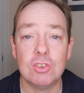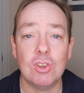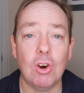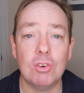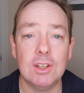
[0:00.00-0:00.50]

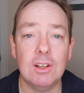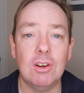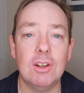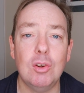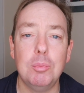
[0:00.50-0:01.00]
starting
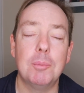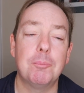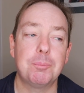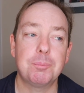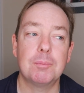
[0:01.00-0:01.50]
lineup?
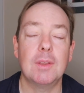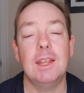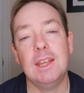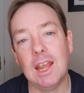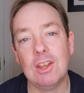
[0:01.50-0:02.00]

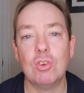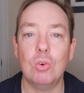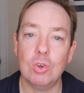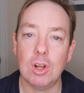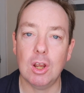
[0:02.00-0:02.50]
Yes
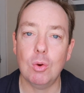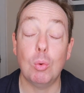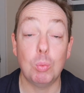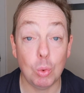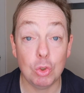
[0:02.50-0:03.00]
or no?
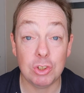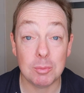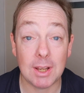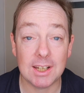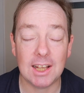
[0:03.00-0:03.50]
Would
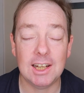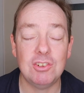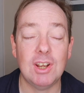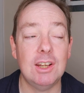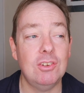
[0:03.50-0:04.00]
you make any
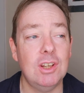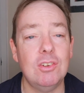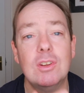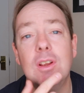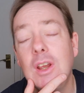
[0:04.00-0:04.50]

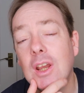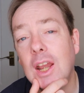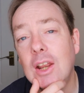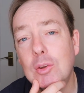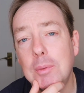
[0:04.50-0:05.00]
changes?
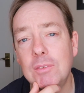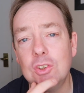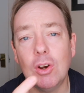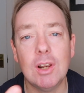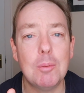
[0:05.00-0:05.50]
It's a bit of a
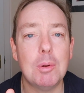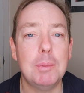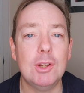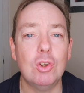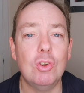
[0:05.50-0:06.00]
dilemma
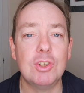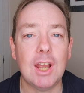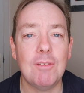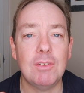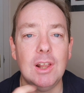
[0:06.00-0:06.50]
because
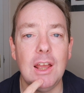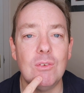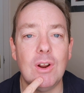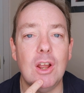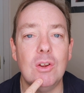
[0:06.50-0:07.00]

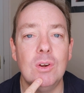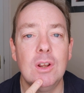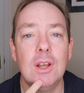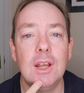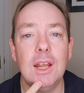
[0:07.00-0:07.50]
Cavaleiro
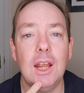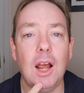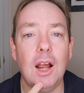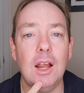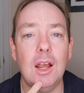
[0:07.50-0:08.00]

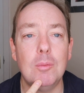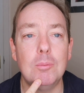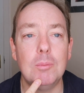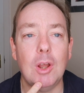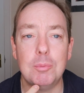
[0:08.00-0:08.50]

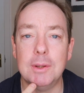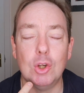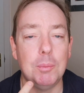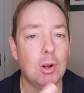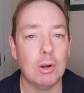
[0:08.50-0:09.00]
has been
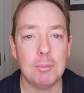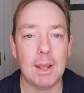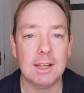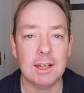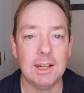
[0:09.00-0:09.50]
coming on and
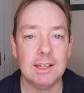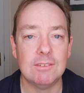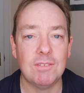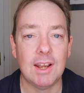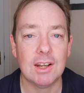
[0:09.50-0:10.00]
making an
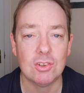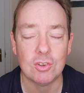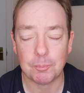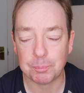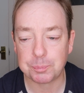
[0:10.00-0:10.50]
impact.